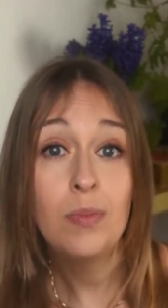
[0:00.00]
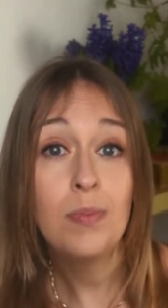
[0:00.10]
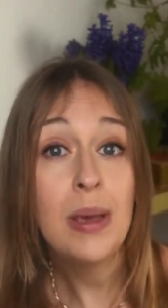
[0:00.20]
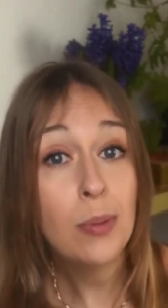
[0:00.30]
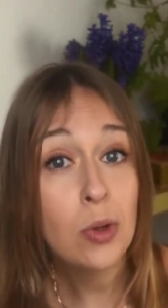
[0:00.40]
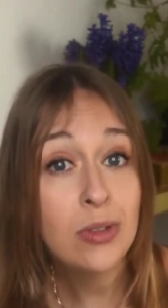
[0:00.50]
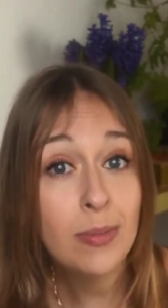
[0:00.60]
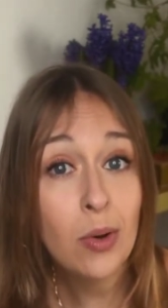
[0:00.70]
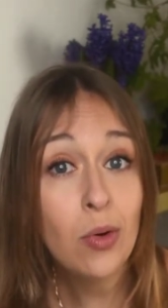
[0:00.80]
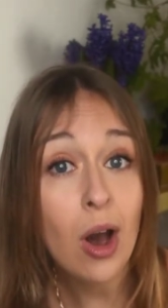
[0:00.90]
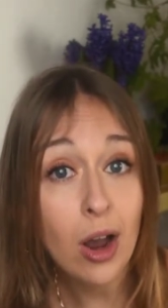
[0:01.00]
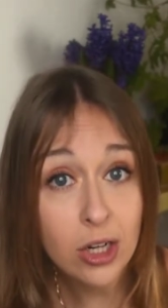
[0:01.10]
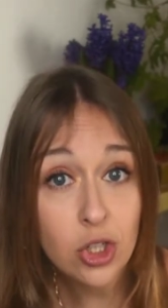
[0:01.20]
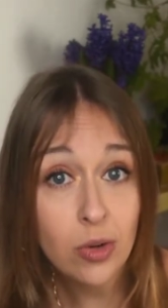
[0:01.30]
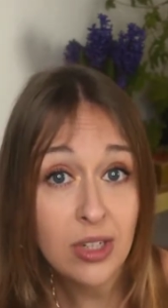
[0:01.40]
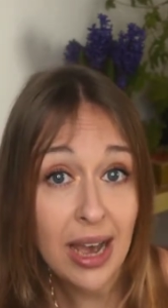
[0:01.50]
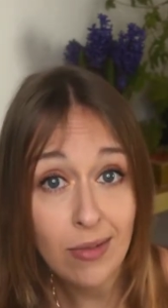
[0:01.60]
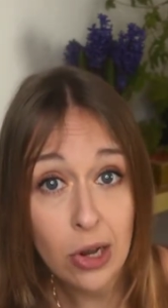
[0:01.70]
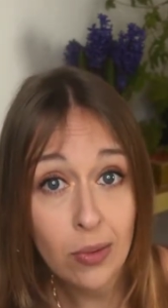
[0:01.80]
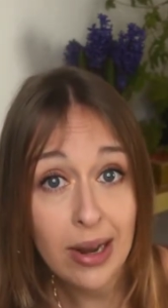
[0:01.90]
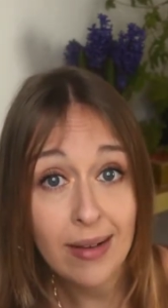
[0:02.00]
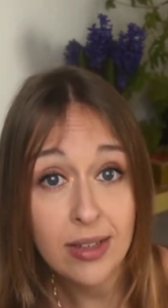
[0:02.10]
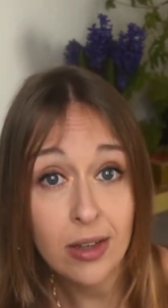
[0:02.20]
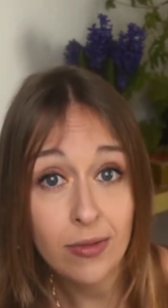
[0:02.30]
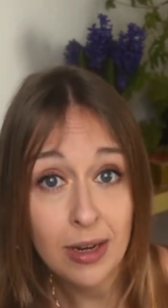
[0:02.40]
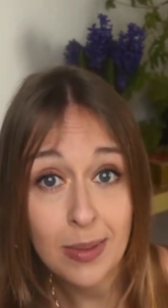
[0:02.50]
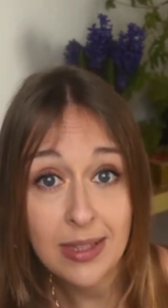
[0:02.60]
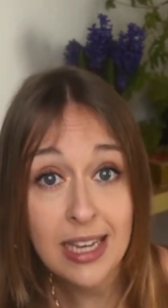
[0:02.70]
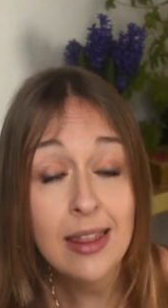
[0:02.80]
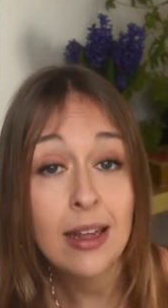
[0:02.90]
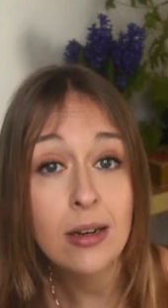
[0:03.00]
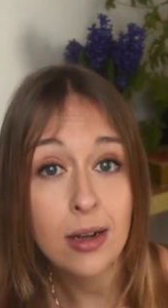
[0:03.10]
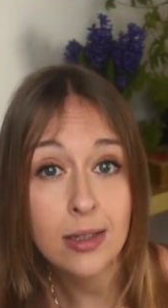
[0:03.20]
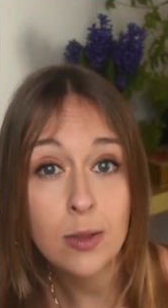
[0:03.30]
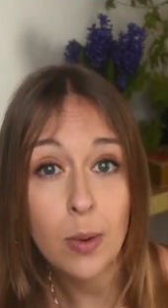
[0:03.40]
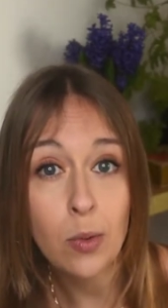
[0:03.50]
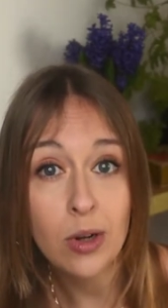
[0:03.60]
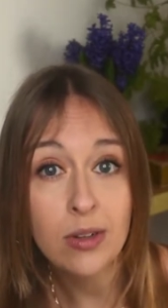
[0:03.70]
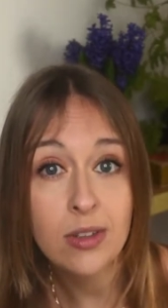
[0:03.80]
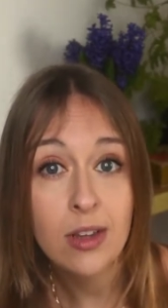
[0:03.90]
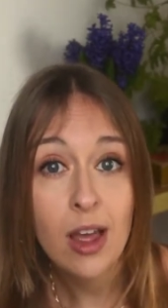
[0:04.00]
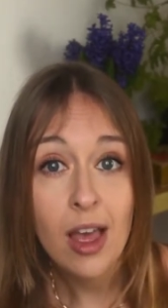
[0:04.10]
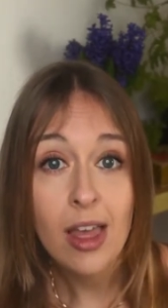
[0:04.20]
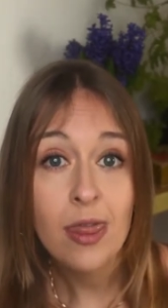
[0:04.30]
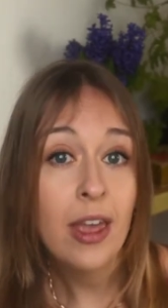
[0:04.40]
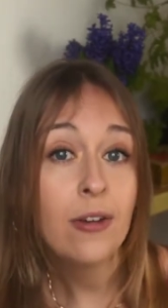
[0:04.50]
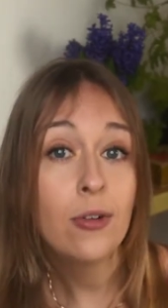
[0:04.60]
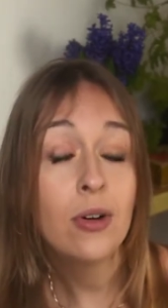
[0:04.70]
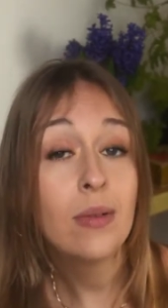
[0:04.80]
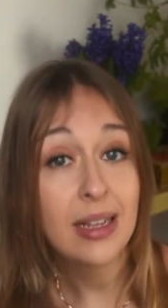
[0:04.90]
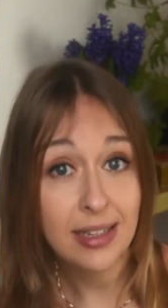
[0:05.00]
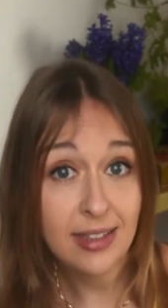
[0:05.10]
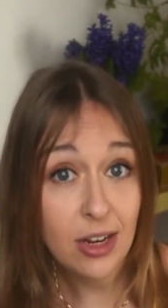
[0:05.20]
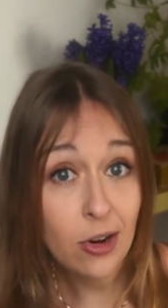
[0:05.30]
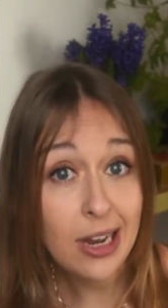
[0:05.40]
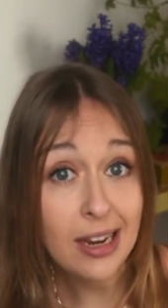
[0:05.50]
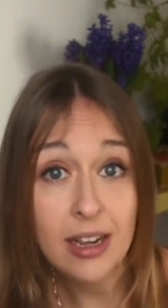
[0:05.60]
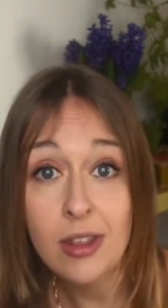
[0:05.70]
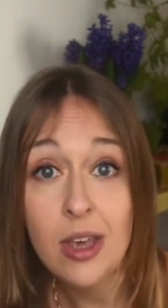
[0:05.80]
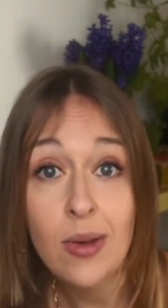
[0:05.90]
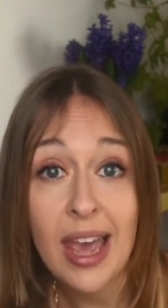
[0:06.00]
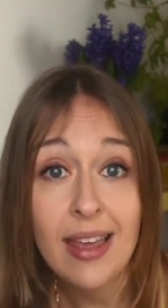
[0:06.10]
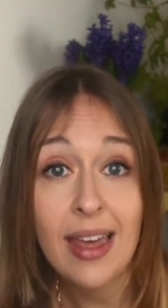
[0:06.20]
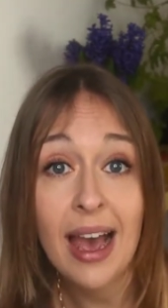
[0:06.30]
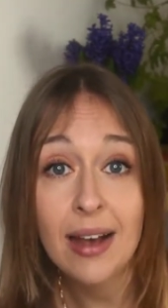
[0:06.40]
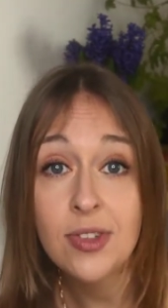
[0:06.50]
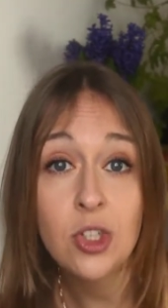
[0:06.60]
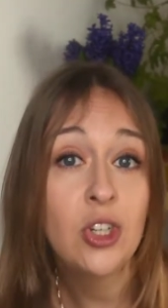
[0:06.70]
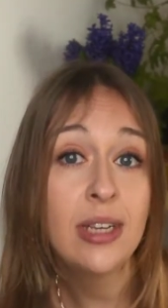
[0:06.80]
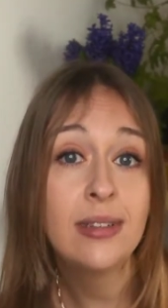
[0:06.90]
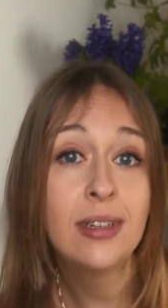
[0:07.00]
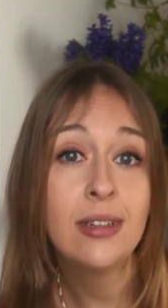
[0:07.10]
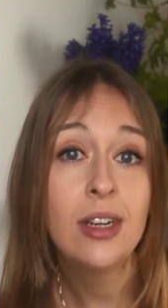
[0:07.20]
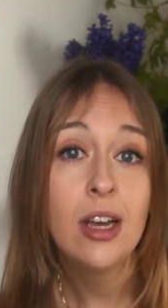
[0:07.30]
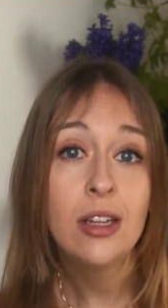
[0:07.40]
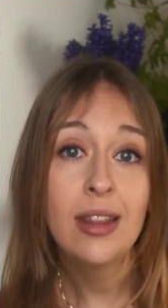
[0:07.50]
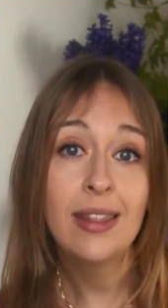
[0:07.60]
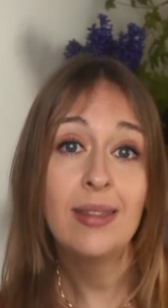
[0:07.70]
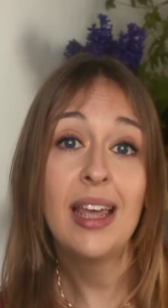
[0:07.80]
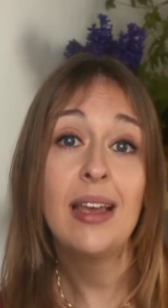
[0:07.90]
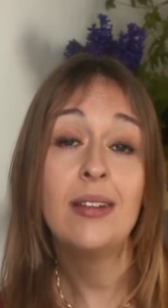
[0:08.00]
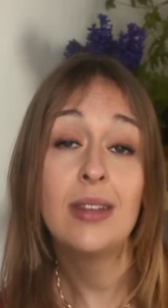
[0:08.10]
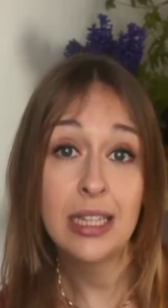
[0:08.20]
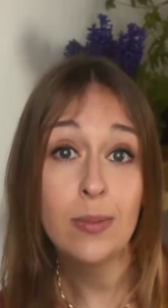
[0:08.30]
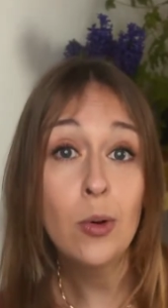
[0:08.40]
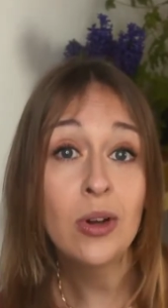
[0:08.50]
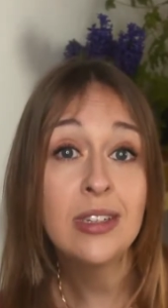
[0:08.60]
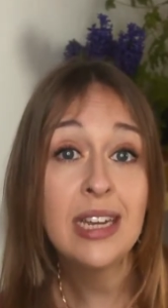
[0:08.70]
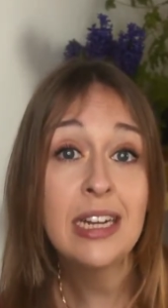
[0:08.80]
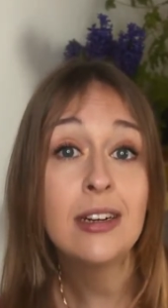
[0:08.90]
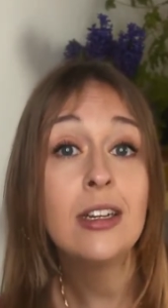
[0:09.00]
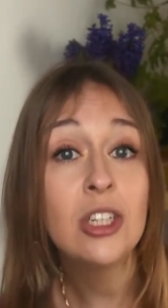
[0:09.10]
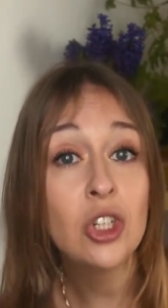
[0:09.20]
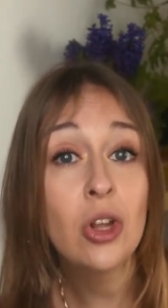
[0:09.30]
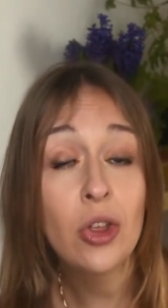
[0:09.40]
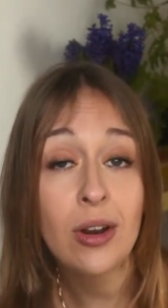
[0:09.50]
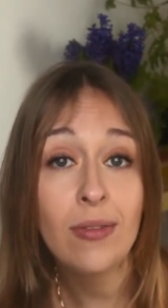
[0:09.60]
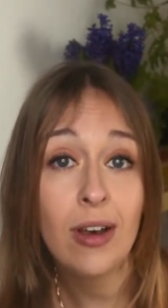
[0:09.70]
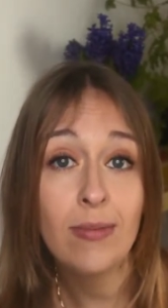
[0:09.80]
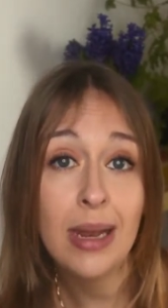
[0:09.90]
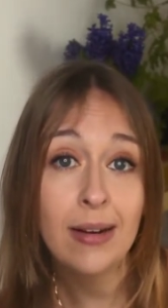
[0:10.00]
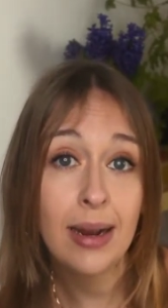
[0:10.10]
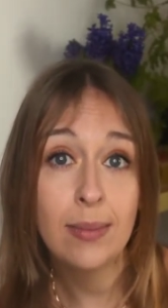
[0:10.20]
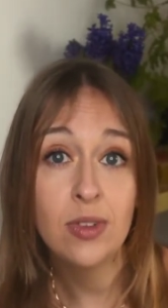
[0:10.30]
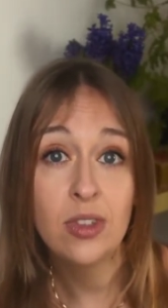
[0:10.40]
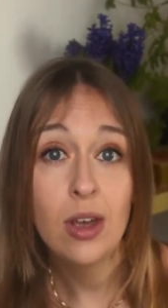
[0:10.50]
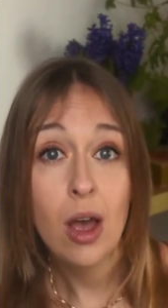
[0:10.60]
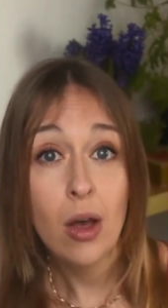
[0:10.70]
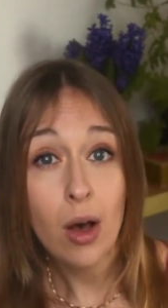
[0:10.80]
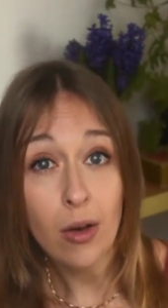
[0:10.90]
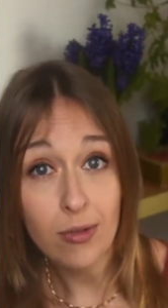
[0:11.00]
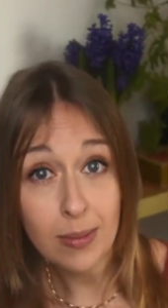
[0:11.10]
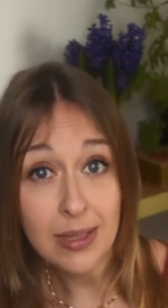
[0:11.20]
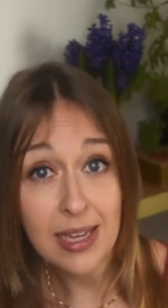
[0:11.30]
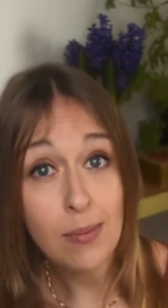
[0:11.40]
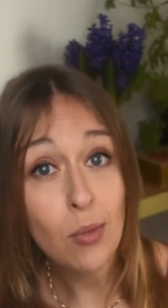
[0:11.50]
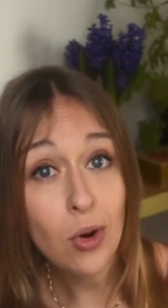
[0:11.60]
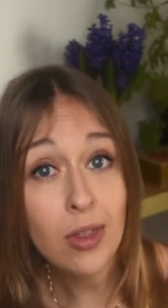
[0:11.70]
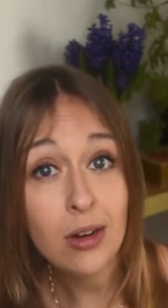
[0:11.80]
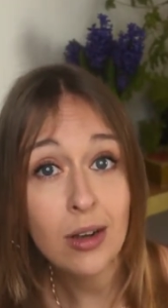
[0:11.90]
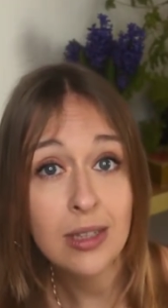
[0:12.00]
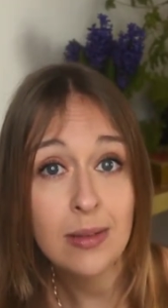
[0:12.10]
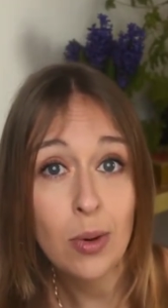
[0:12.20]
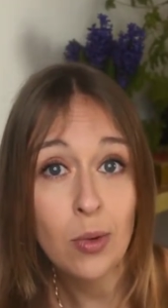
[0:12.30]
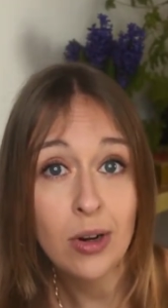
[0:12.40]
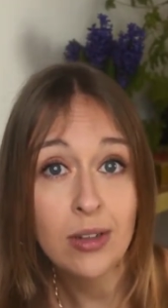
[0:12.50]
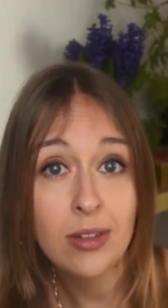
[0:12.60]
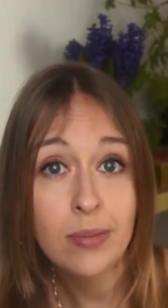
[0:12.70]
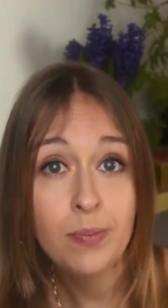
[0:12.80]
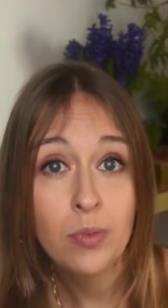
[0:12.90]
people who smoke are shown to have lower levels of vitamin C than non-smokers. Therefore, as I said earlier, in the UK, they have suggested that that smokers need an additional 35 milligrams of vitamin C more than non-smokers.